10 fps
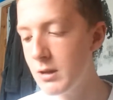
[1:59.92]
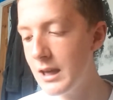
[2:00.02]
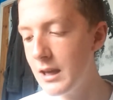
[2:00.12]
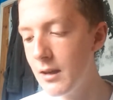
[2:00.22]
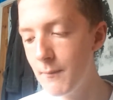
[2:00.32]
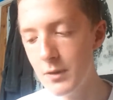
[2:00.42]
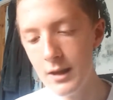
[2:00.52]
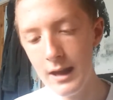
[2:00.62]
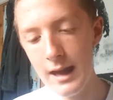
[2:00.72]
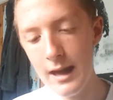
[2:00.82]
UK
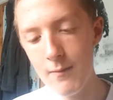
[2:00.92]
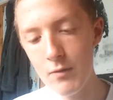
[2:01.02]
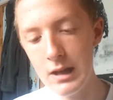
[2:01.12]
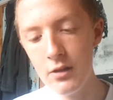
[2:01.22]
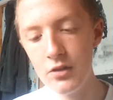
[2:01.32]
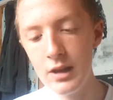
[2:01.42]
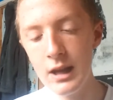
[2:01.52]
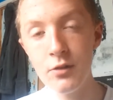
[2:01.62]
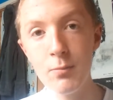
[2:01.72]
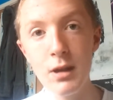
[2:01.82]
release
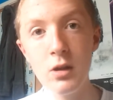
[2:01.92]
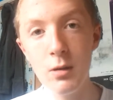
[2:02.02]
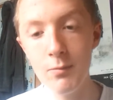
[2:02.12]
date hasn't been